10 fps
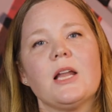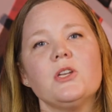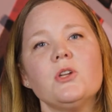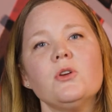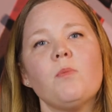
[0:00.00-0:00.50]

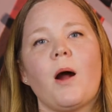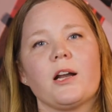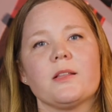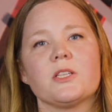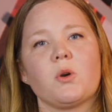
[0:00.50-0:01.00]
new part
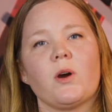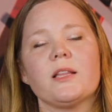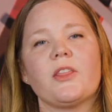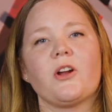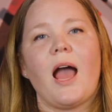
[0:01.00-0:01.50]
of the story
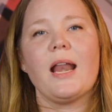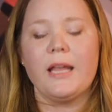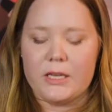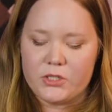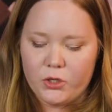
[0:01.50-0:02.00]
that they're
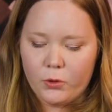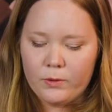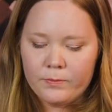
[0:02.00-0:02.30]
heading into,